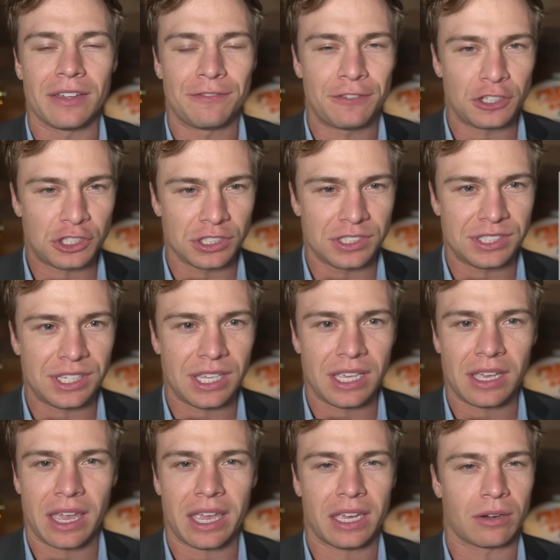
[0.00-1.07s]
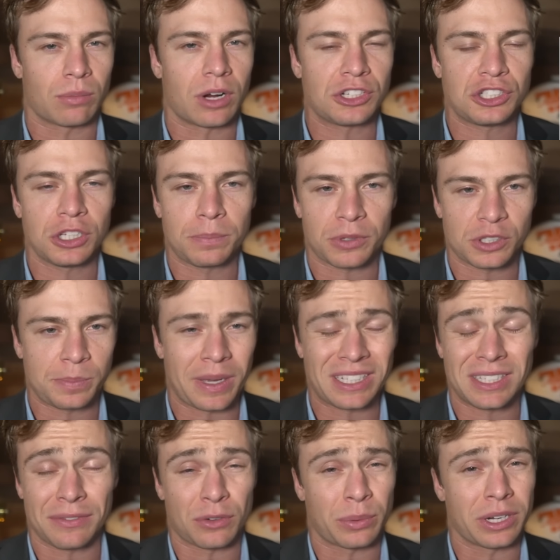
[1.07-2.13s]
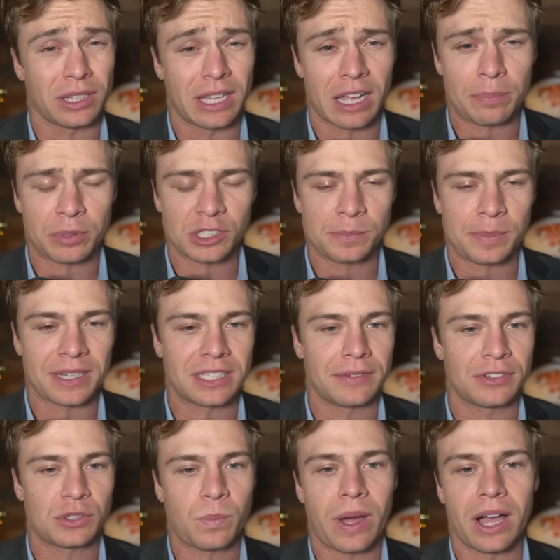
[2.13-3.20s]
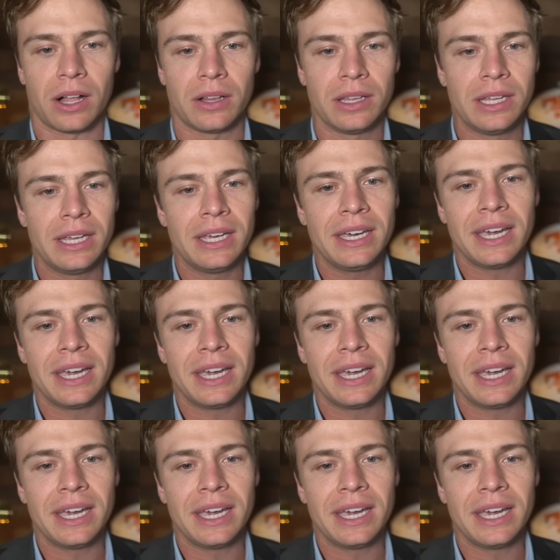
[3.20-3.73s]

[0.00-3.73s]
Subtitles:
efficiency and rushing perspective and real life perspective as well,